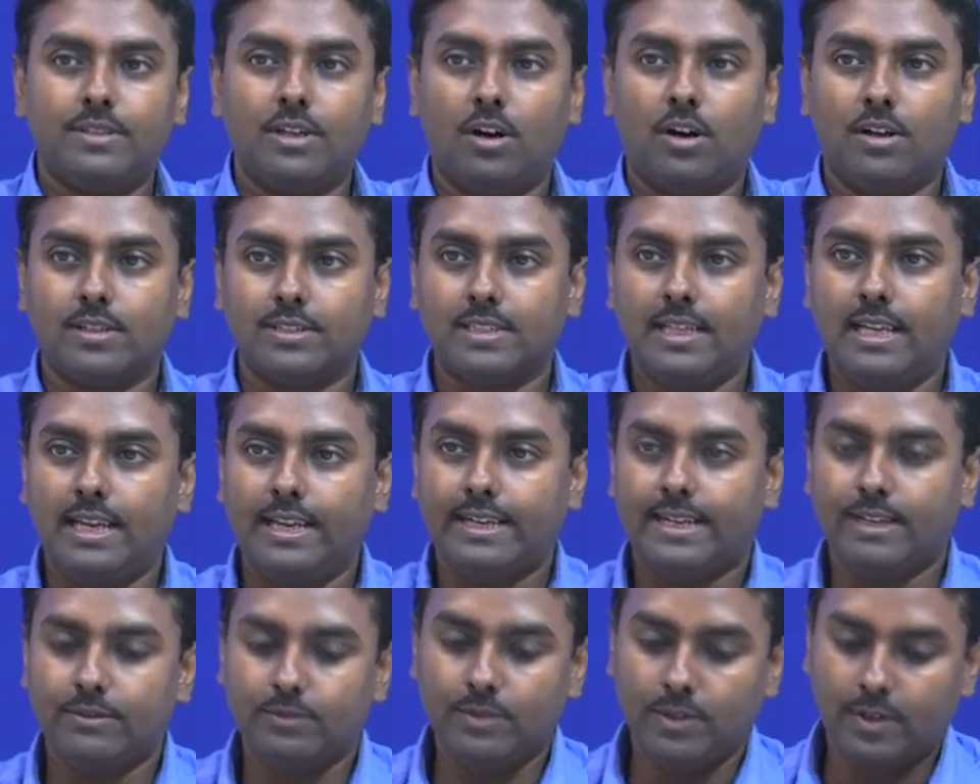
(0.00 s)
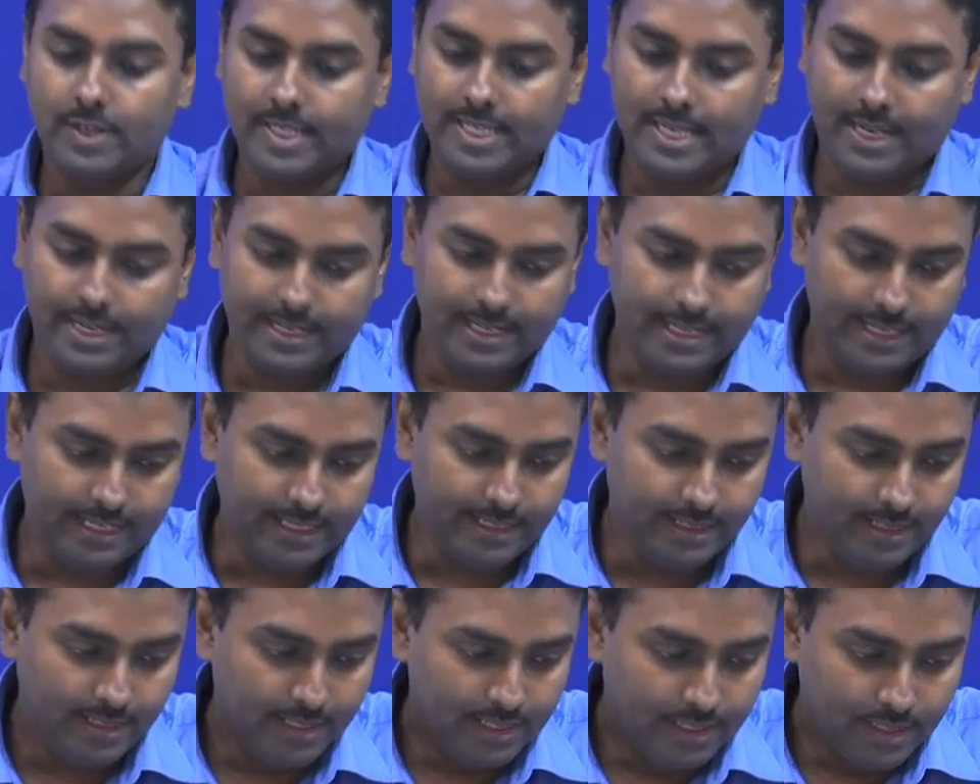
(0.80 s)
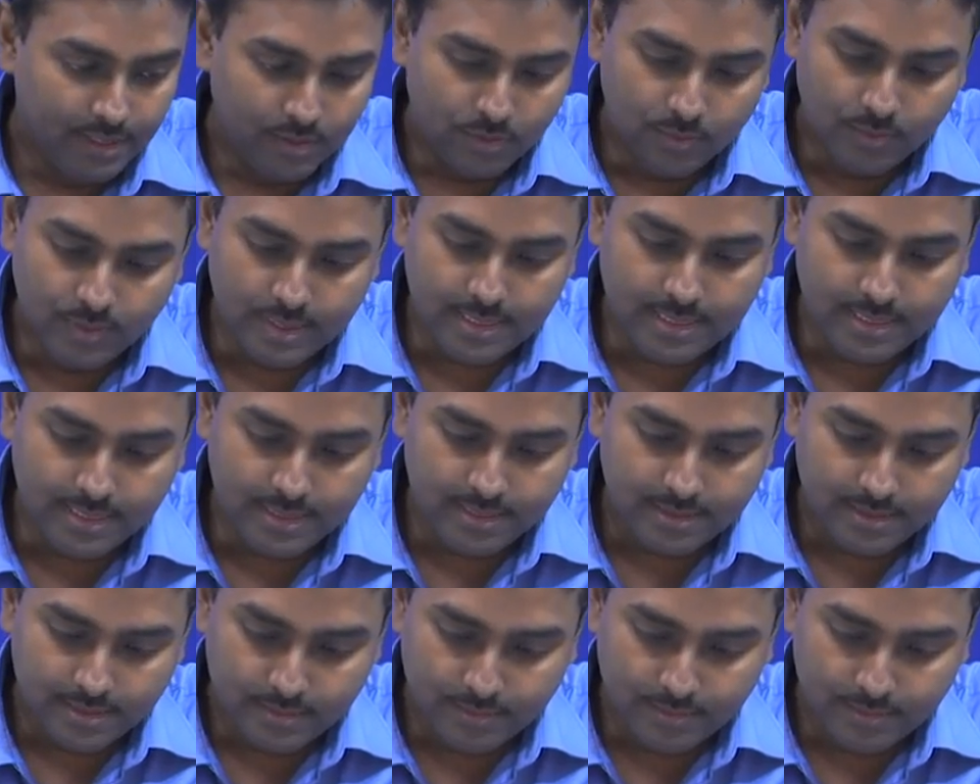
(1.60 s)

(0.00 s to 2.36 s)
the oscillator we are targeting, which is